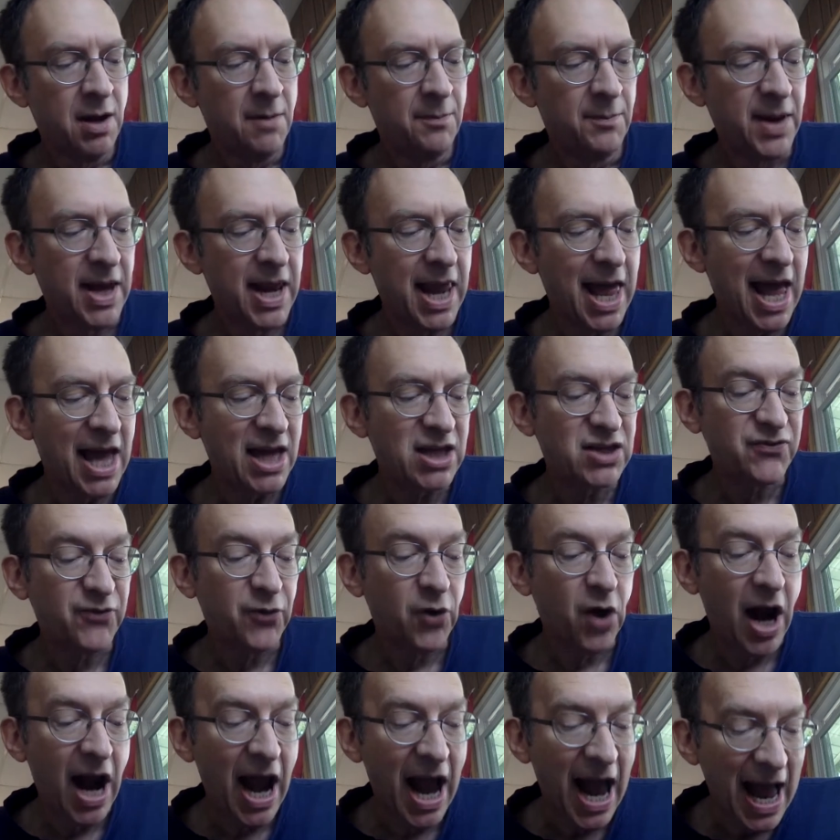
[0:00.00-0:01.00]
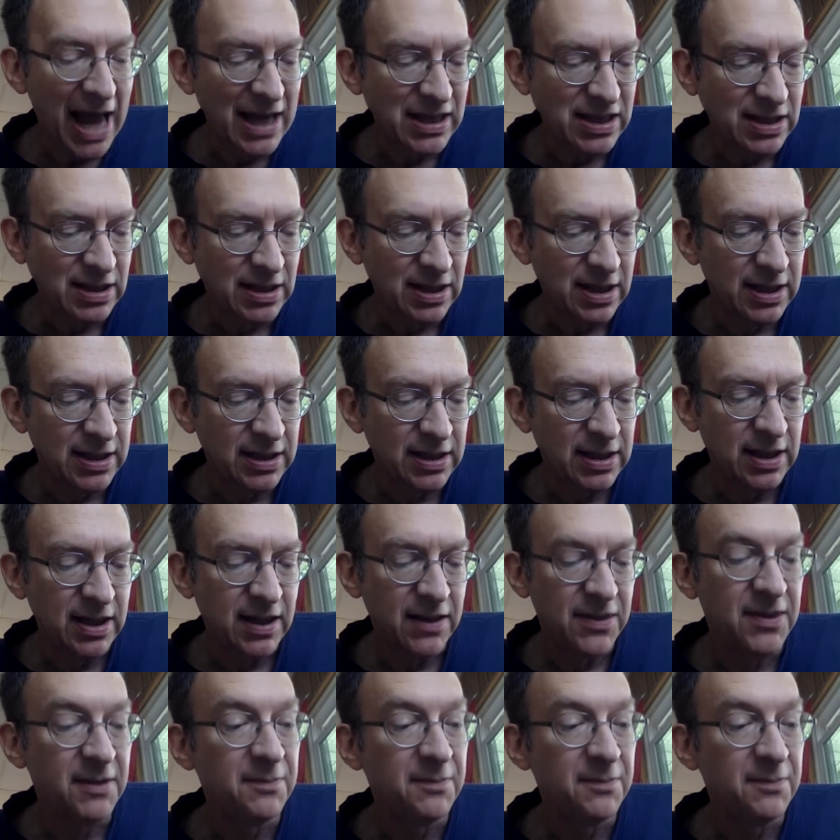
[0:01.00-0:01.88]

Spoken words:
But as for Aslan,